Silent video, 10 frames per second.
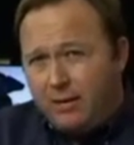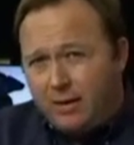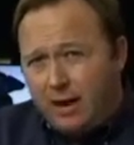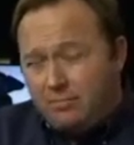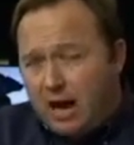
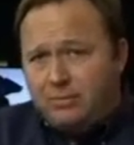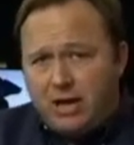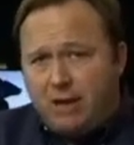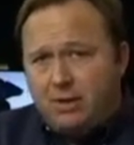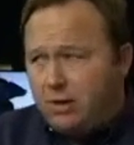Bob
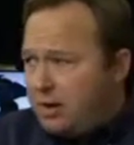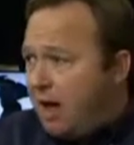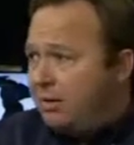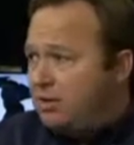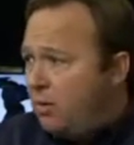Chapman, your
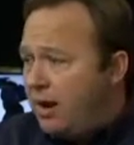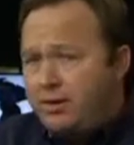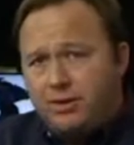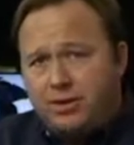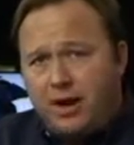comments on what I
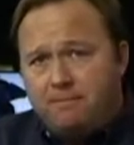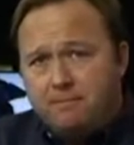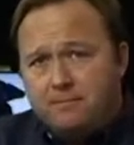just said.